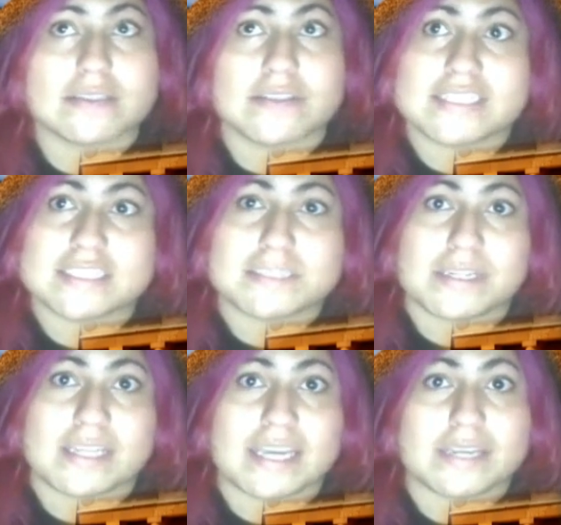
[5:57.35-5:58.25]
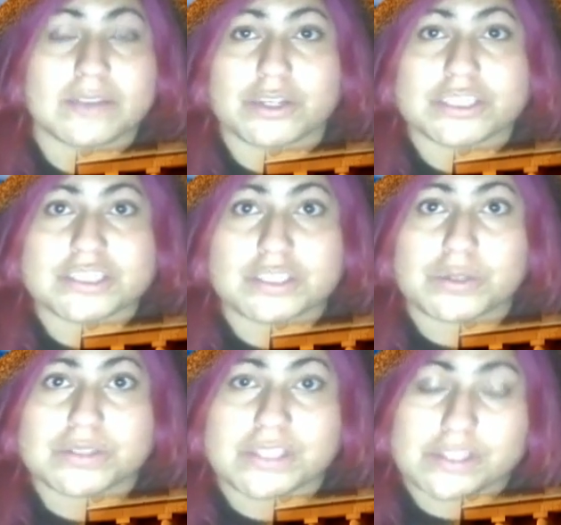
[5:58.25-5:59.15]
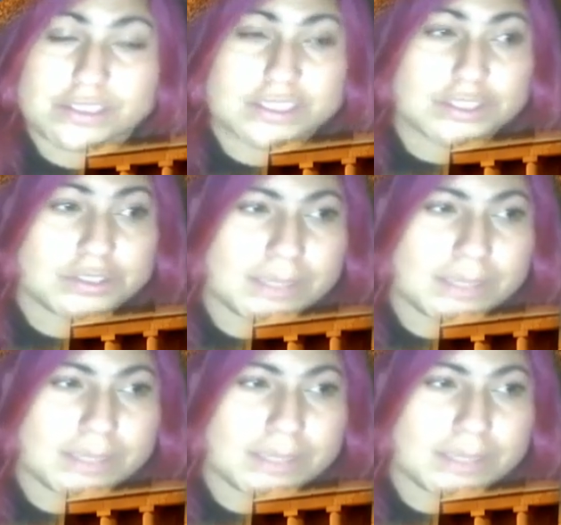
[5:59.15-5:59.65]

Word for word: things the speed of light there's no there's a certain